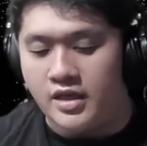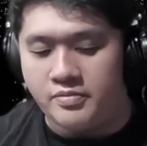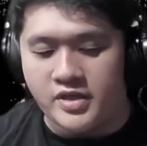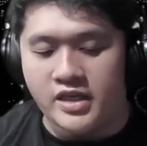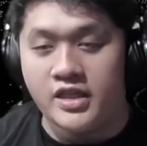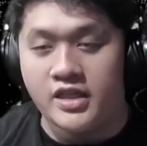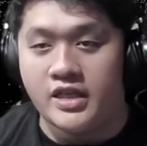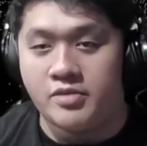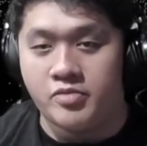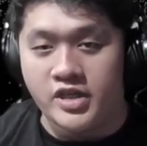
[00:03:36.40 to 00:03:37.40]
pretended
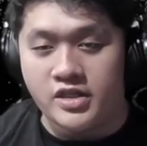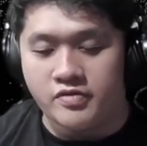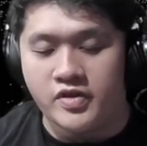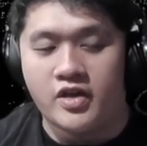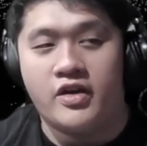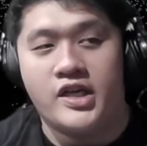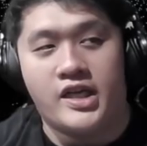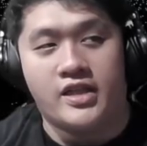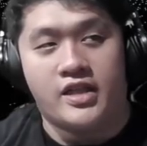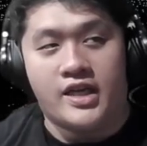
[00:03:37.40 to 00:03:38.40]
as a bridge, we call it
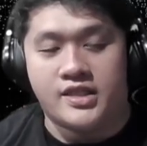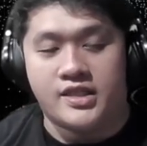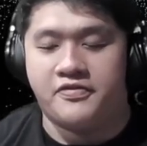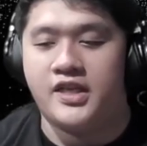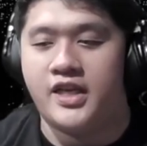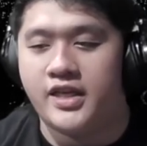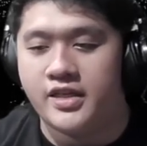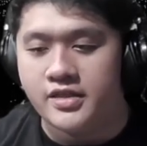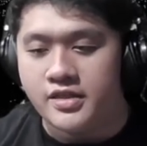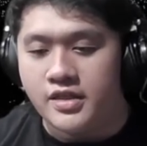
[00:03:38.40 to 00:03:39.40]
an SFT
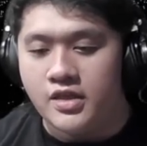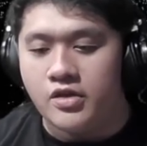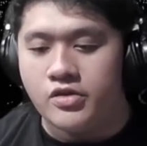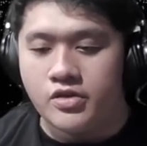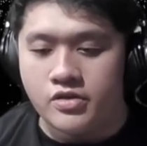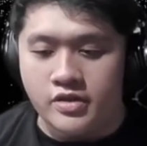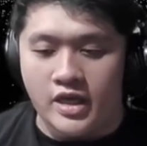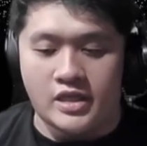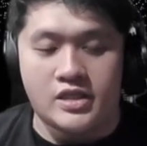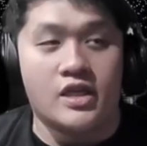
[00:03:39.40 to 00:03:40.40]
layer, also known
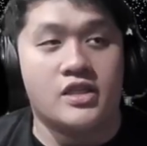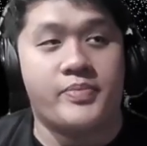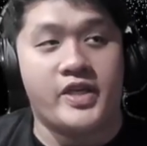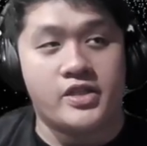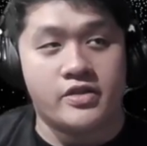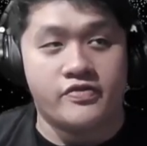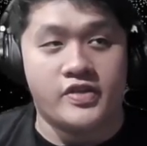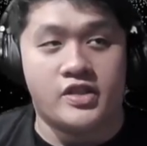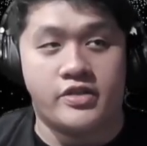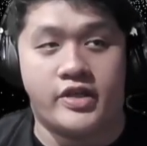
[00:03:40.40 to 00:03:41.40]
as a spatial
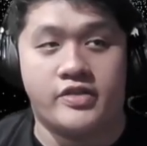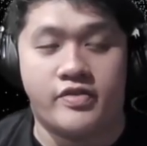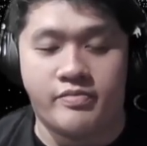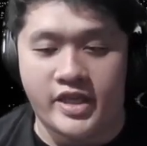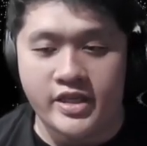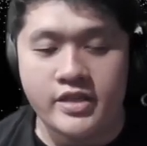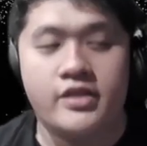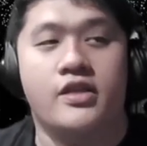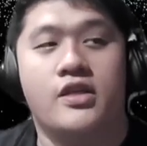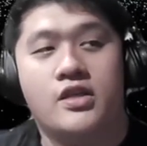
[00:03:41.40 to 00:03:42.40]
feature transform layer.
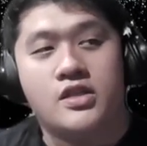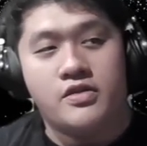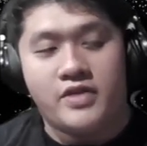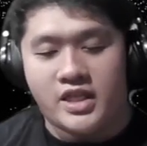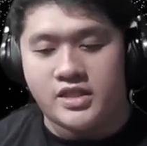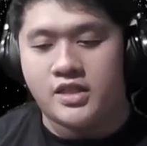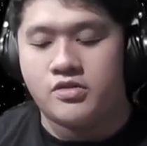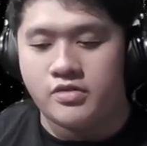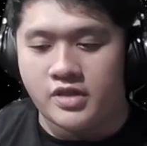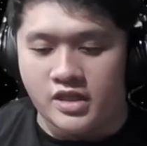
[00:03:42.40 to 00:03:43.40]
So what does it
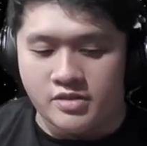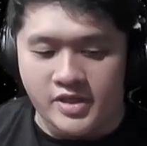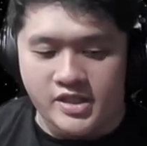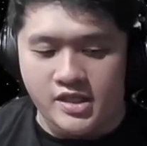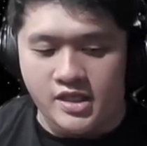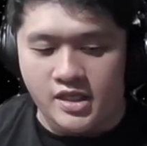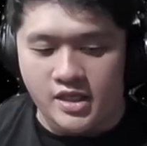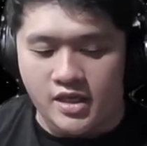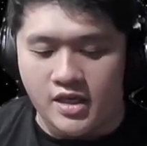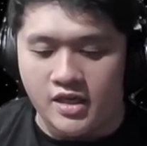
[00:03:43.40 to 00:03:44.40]
do is basically,
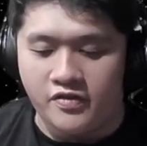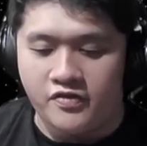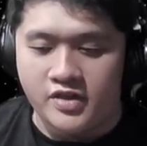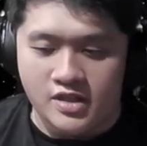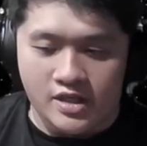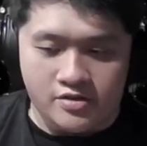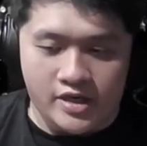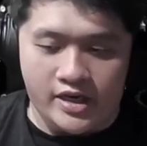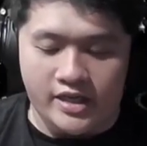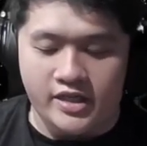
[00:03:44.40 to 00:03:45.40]
it first
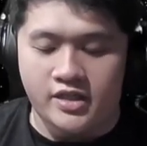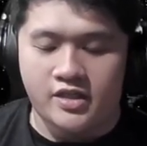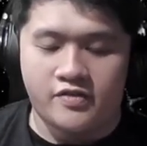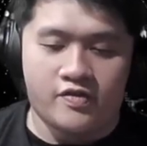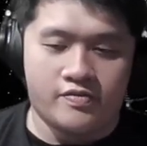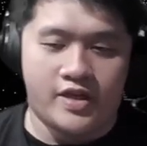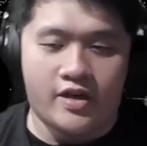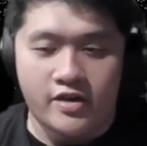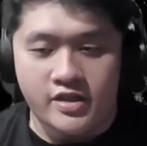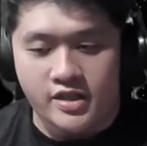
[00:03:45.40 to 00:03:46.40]
extract identity from the
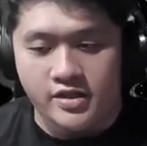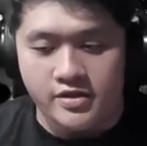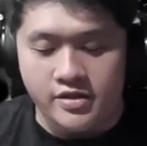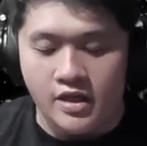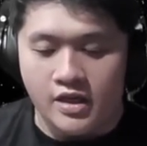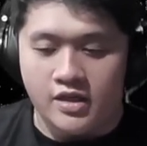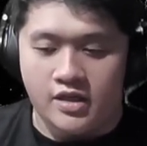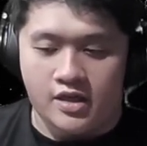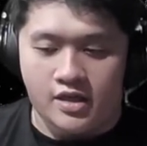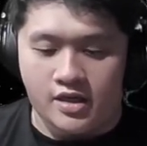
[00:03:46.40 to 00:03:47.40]
original
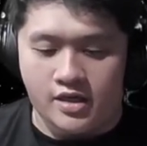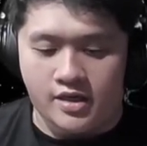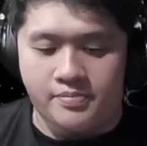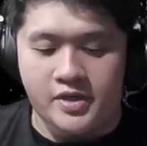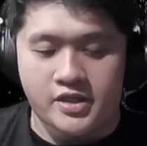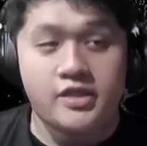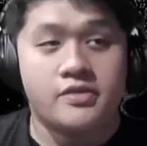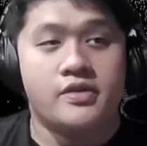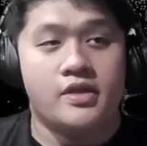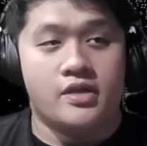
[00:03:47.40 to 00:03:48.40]
picture
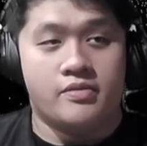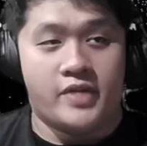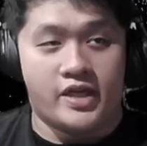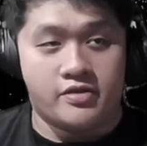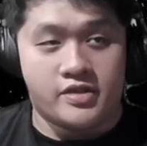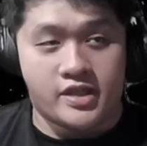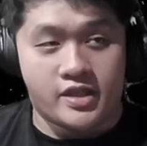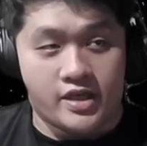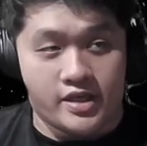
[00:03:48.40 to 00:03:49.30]
by using